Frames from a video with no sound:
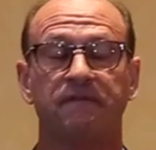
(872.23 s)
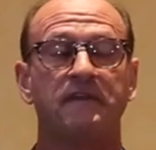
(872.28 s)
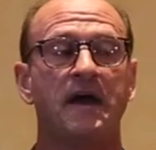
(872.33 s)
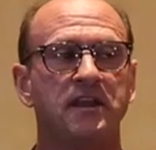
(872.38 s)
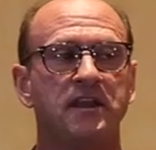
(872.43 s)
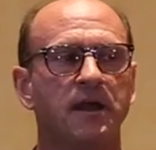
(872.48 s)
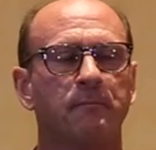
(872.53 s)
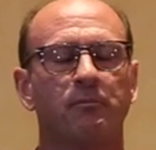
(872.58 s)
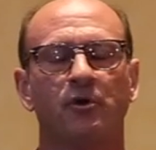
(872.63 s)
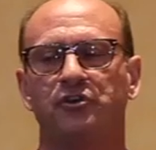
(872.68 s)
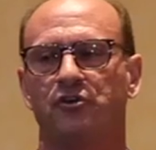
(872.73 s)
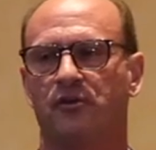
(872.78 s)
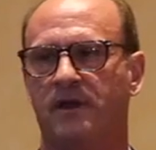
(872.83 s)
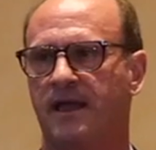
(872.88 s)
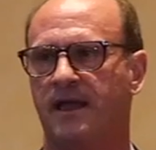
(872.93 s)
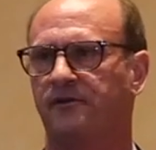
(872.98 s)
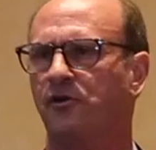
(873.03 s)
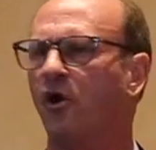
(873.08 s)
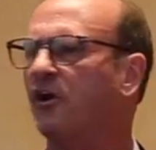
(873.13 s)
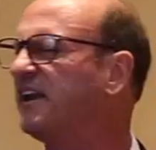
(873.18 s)
Put that number in your
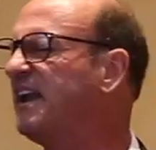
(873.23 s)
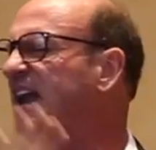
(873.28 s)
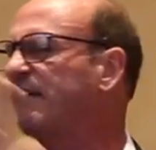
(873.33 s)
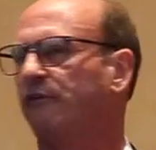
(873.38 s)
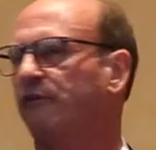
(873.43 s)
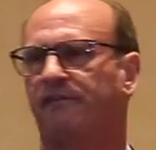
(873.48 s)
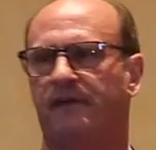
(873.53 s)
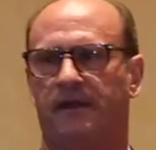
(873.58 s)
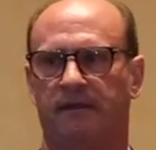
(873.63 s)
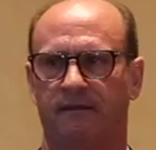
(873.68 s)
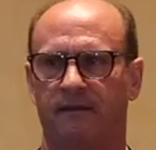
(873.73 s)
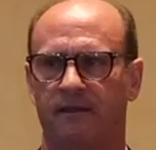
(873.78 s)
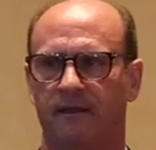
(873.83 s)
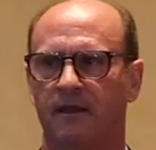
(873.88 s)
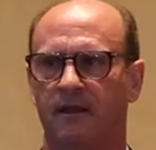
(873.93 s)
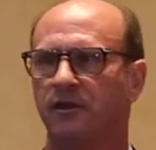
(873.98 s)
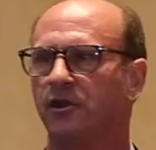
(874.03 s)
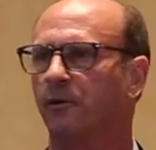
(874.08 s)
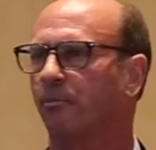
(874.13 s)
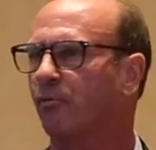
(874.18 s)
head. Talking everything
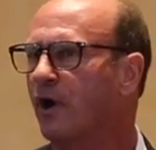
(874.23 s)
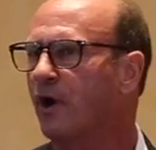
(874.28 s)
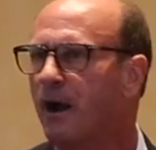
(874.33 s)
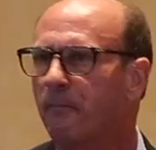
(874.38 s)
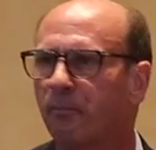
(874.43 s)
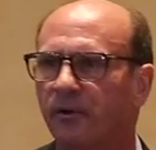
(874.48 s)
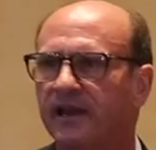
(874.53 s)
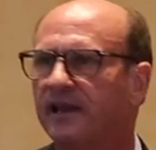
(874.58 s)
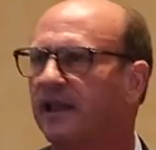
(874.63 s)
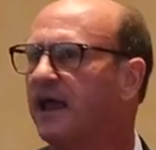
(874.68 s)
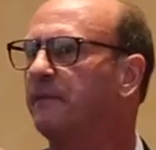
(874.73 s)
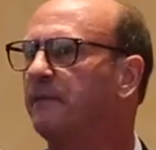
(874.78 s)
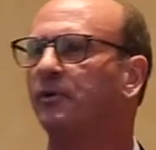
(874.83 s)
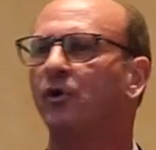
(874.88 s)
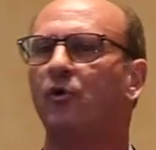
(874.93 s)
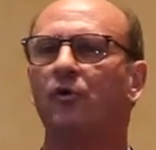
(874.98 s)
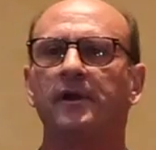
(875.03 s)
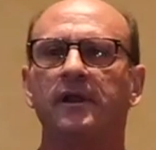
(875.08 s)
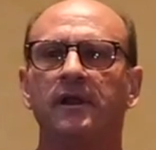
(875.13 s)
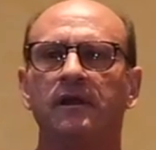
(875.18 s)
your property,
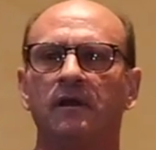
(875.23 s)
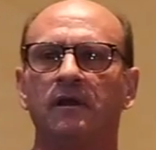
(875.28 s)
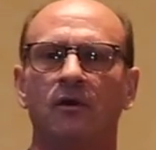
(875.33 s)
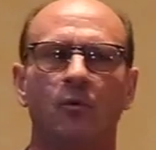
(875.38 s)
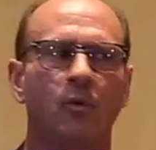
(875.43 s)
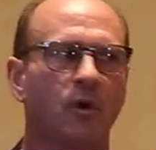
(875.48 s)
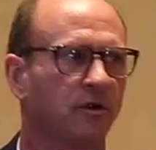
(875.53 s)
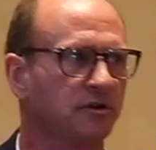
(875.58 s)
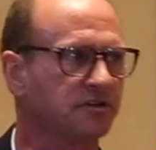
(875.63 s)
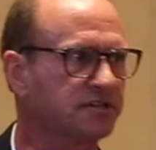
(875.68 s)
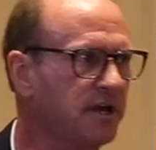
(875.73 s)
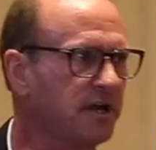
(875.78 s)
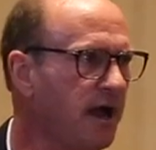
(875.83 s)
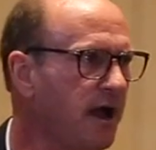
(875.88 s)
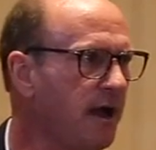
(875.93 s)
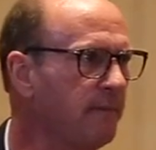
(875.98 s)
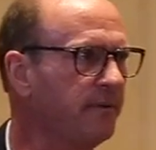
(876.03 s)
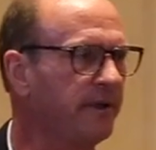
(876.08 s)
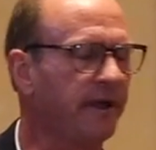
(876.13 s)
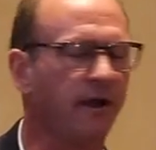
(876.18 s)
liability, workers'
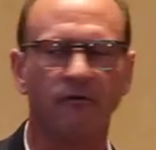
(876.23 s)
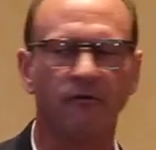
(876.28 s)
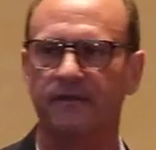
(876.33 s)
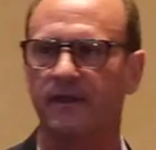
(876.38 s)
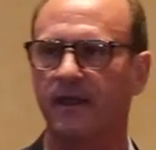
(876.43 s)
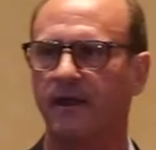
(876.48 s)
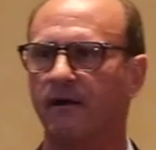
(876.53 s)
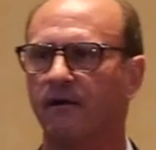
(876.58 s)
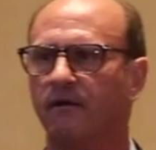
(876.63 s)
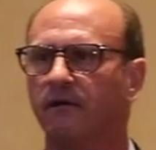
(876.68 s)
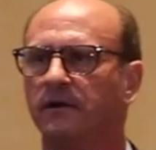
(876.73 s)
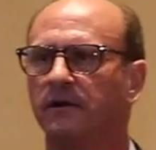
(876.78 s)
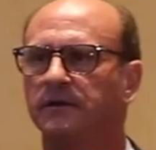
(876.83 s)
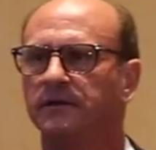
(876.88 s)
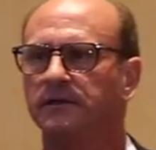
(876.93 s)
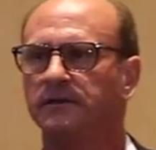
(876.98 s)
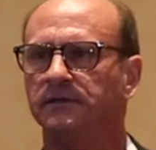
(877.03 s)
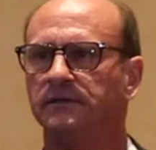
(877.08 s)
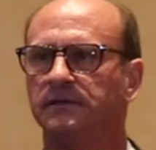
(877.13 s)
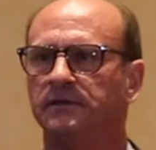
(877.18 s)
comp, health care
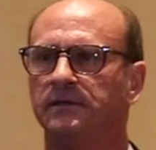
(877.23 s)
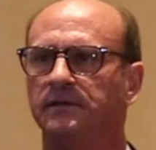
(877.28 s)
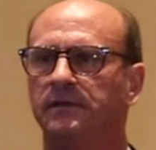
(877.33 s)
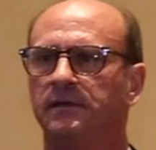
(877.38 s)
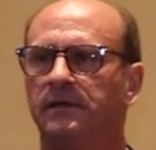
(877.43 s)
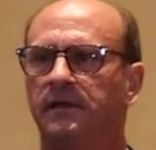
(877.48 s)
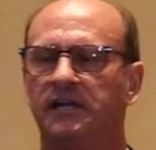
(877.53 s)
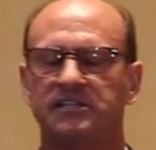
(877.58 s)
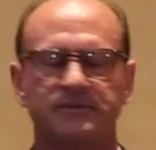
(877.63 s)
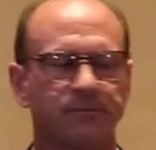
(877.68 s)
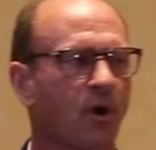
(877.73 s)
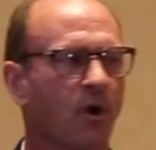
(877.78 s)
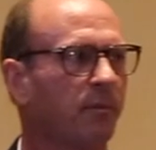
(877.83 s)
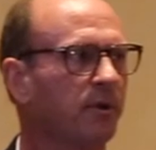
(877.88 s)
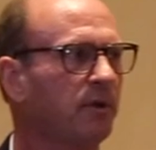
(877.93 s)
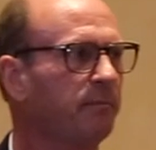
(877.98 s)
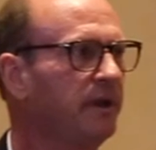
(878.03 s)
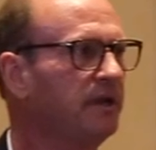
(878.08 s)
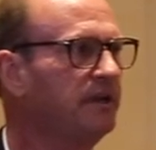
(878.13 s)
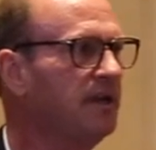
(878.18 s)
it's
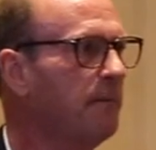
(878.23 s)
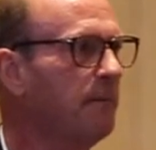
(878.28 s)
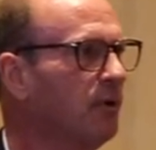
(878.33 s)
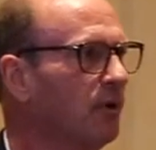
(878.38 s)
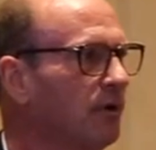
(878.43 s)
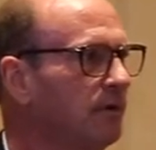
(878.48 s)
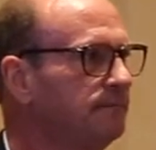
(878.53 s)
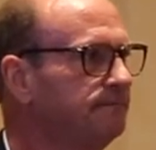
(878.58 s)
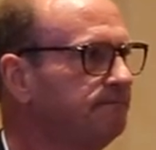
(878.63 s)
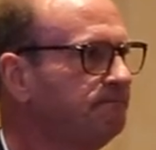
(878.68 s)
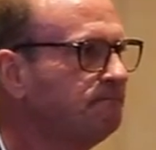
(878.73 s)
probably a big number.